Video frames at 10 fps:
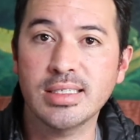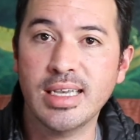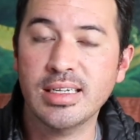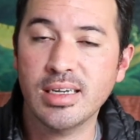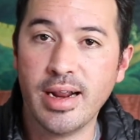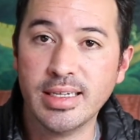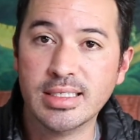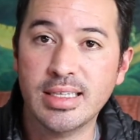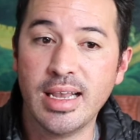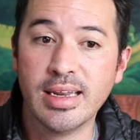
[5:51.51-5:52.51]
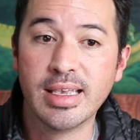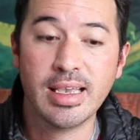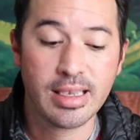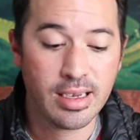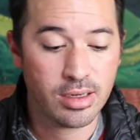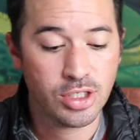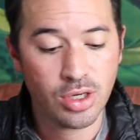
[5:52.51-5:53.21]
and tendonitis tend to kick in.